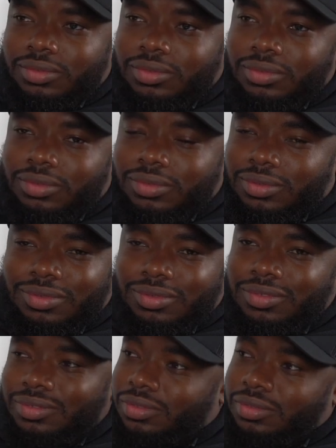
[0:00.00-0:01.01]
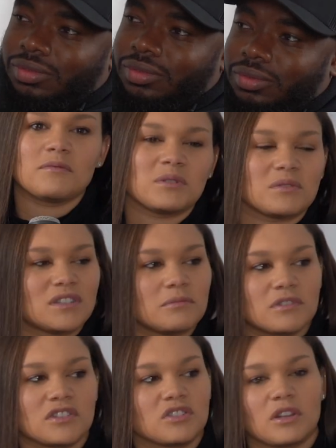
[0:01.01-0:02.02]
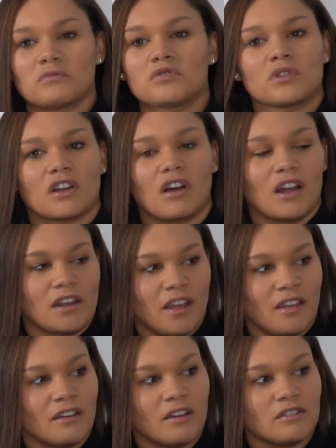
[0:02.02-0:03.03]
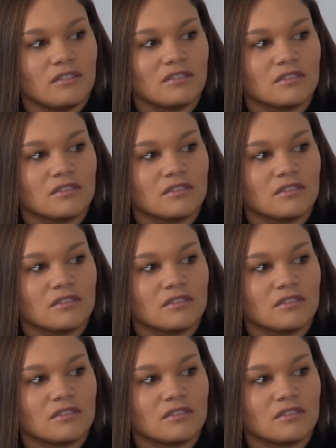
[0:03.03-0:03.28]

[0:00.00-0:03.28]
It would change. Yeah. A lot of times it was some sort of Kanye though.